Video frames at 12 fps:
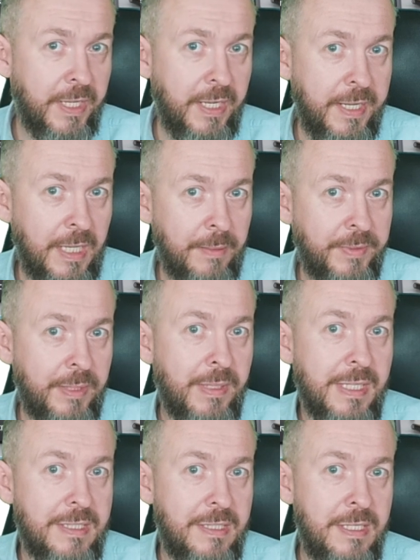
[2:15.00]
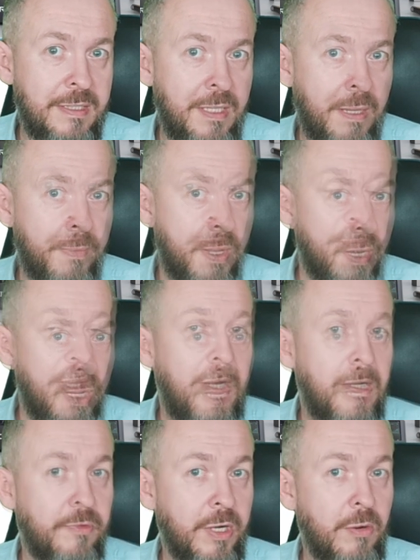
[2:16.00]
I help them, assist them,
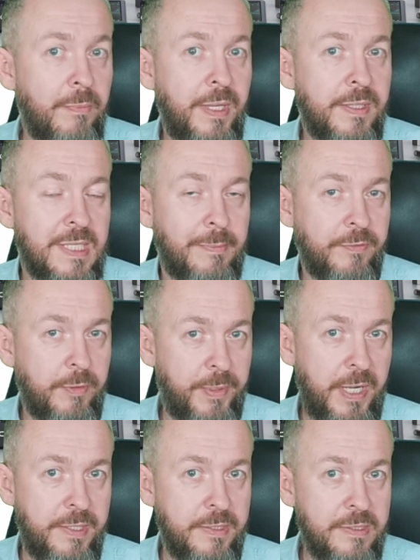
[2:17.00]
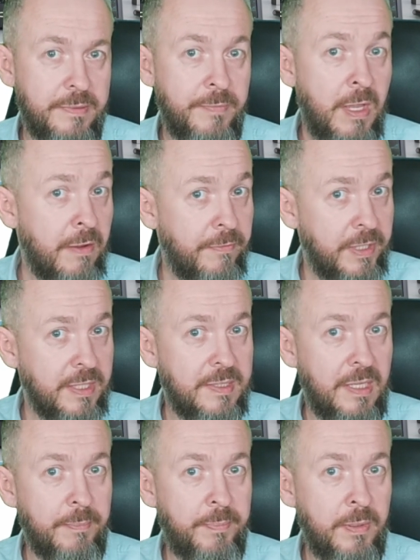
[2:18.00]
and recommend some of the brands. For
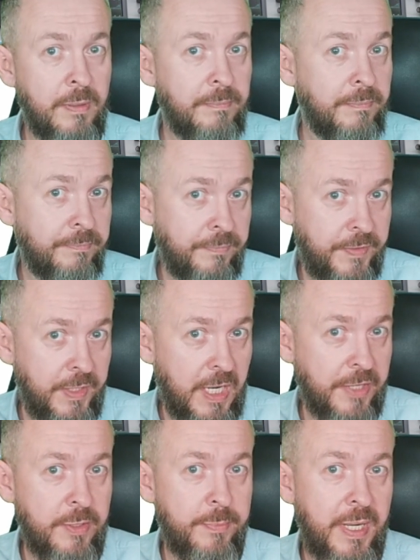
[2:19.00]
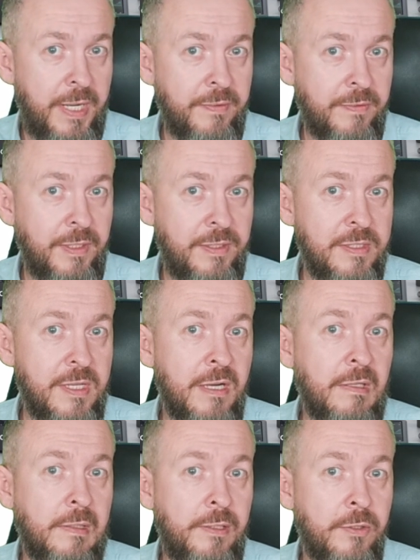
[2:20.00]
example, the other brand that is
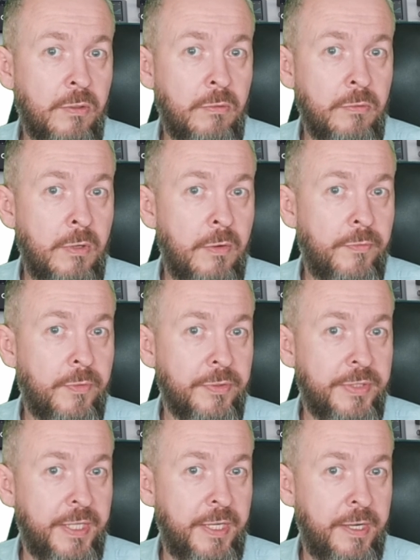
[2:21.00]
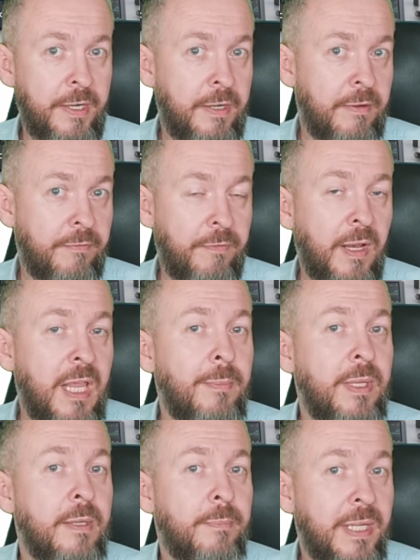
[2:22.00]
currently known for their
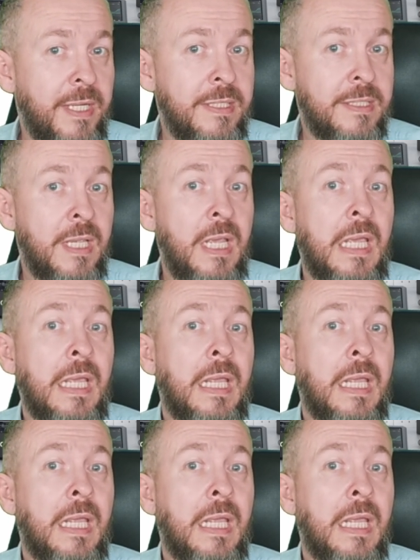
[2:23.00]
flaming beds,